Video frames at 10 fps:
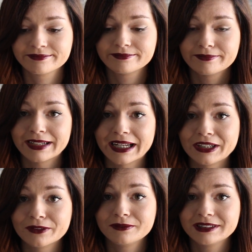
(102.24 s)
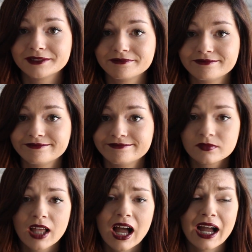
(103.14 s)
but I
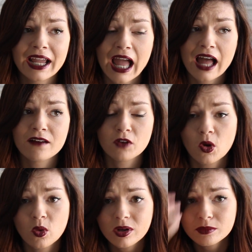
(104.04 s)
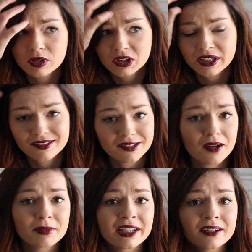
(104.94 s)
don't. I have horrible
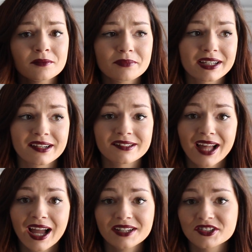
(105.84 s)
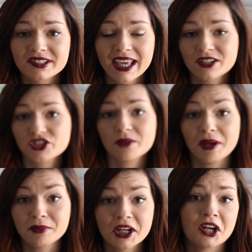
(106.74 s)
insomnia because I just can't shut
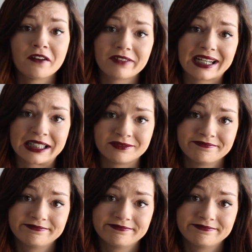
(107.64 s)
my brain off at night.